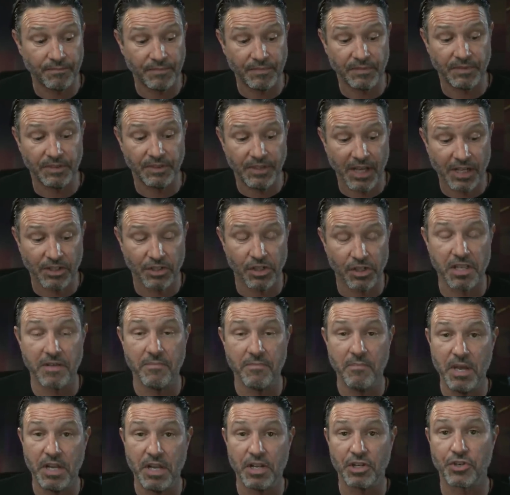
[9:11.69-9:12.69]
he's actually in
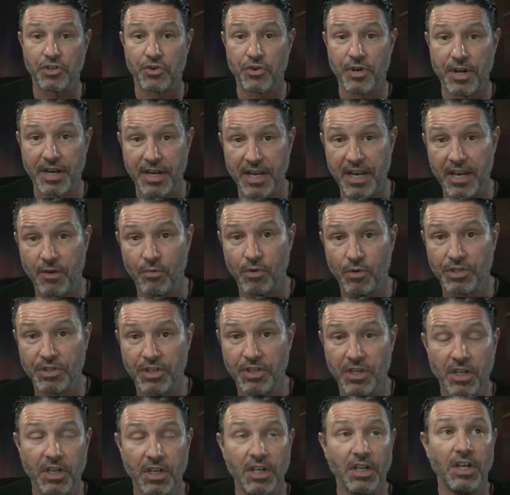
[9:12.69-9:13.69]
ministry, and he was
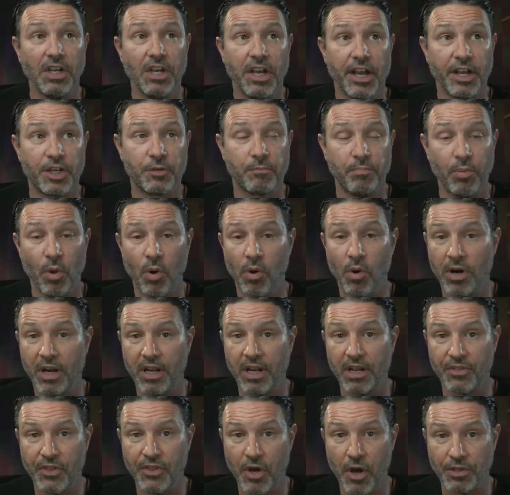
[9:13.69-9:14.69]
exploring
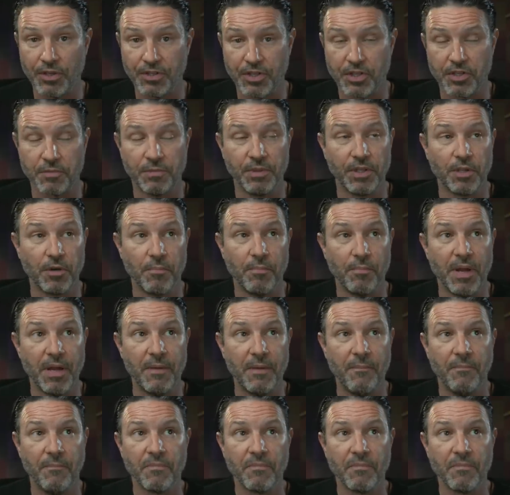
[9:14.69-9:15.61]
Catholicism a little bit.